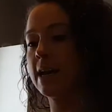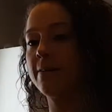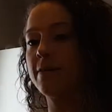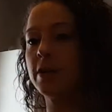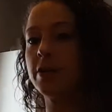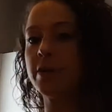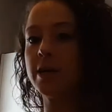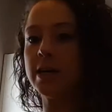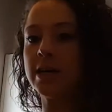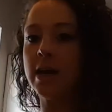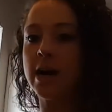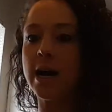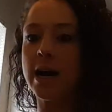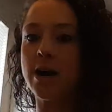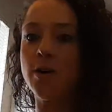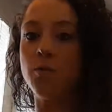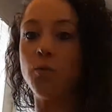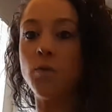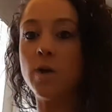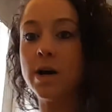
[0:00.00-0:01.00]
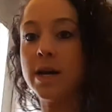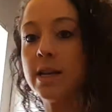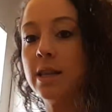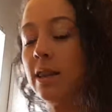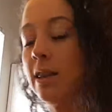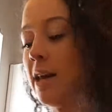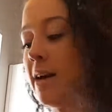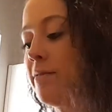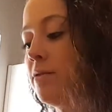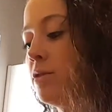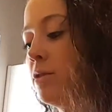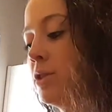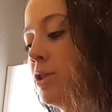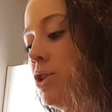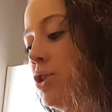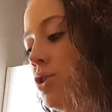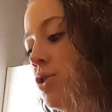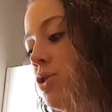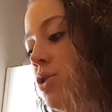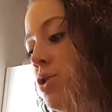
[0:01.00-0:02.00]
I've already got one leveled
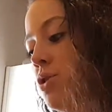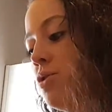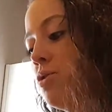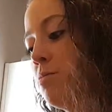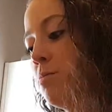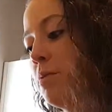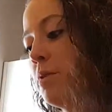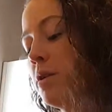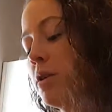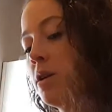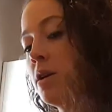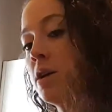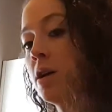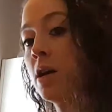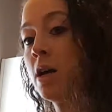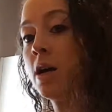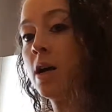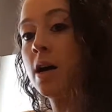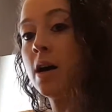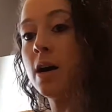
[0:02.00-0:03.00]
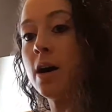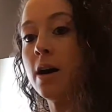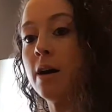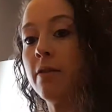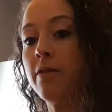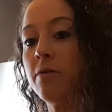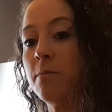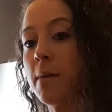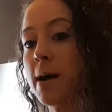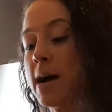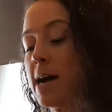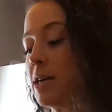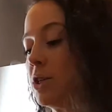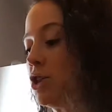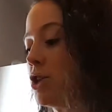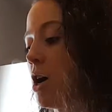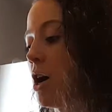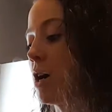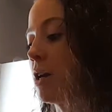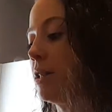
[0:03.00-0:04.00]
scoop of my
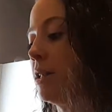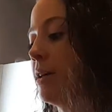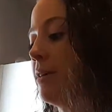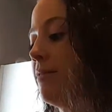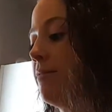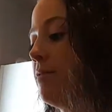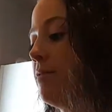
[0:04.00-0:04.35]
chocolate